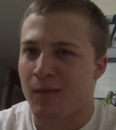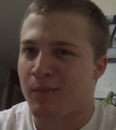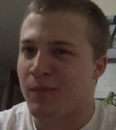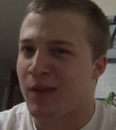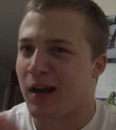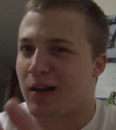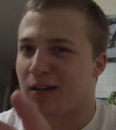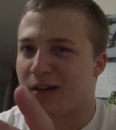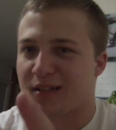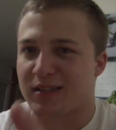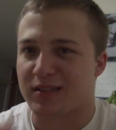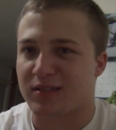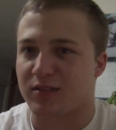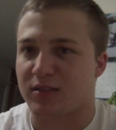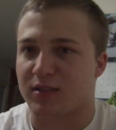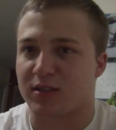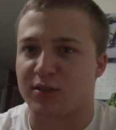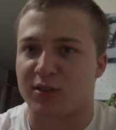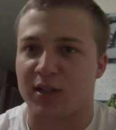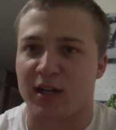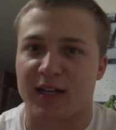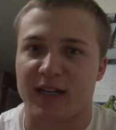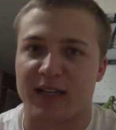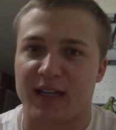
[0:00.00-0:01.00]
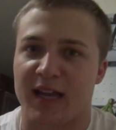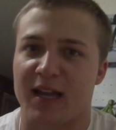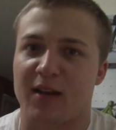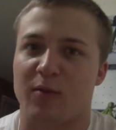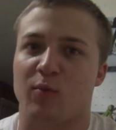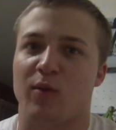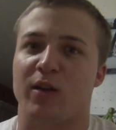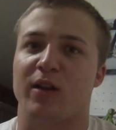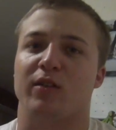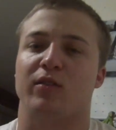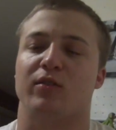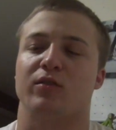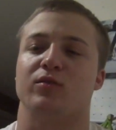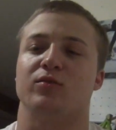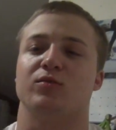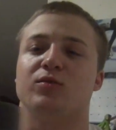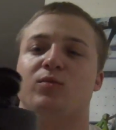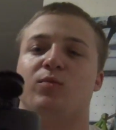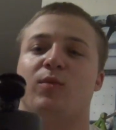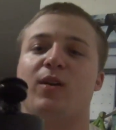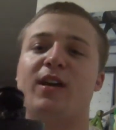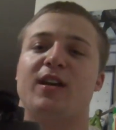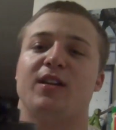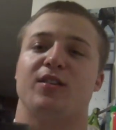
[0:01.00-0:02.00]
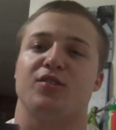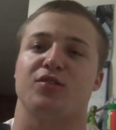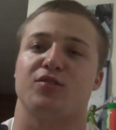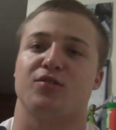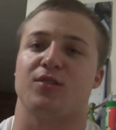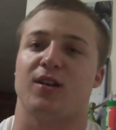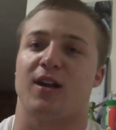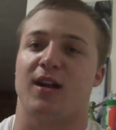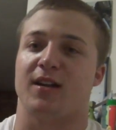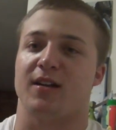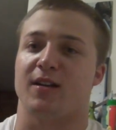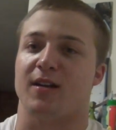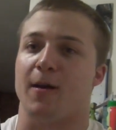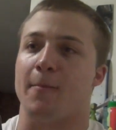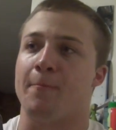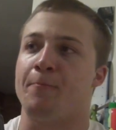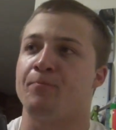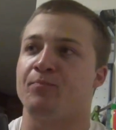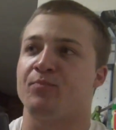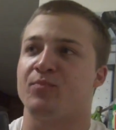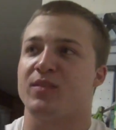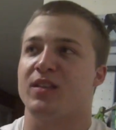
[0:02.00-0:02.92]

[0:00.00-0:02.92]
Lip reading: Not necessarily trying to gain weight or lose weight, just trying to